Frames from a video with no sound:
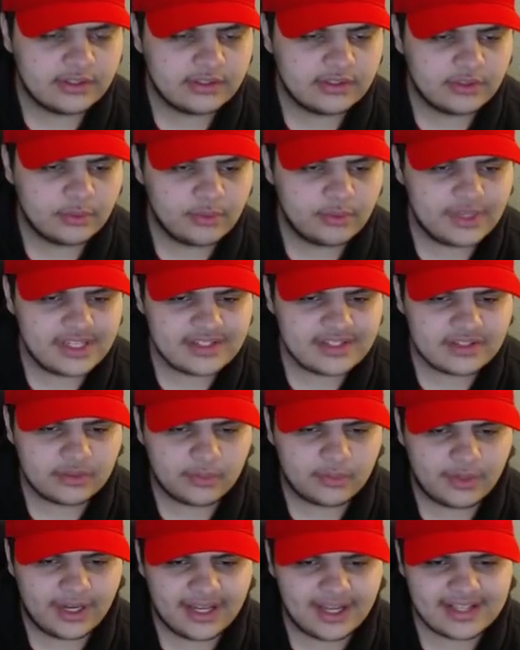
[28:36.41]
The
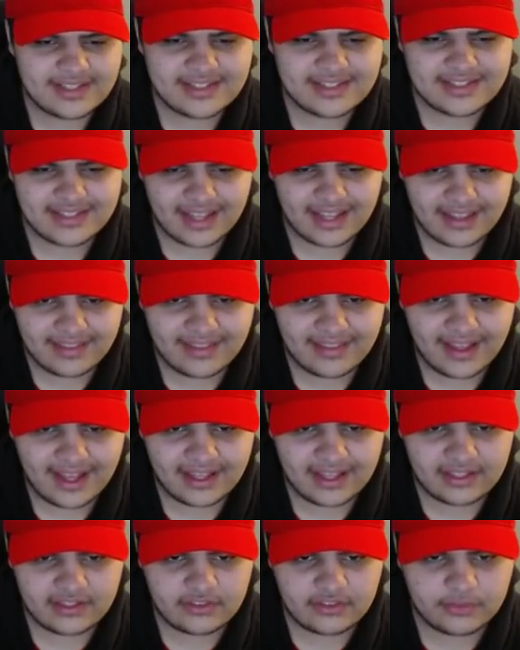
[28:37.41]
reason why I say
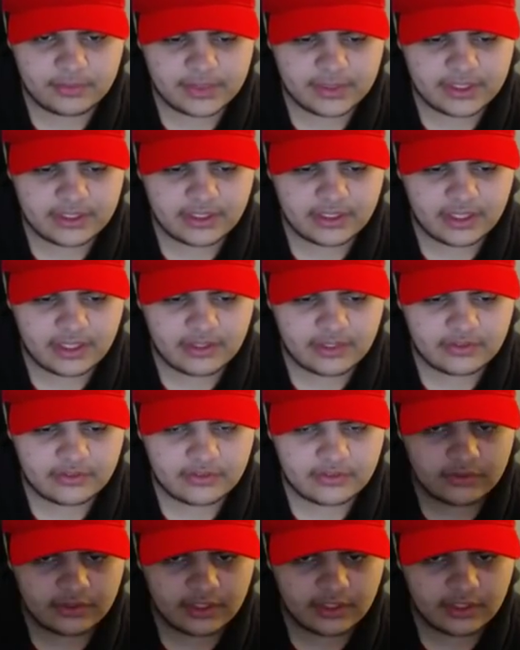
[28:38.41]
that is because...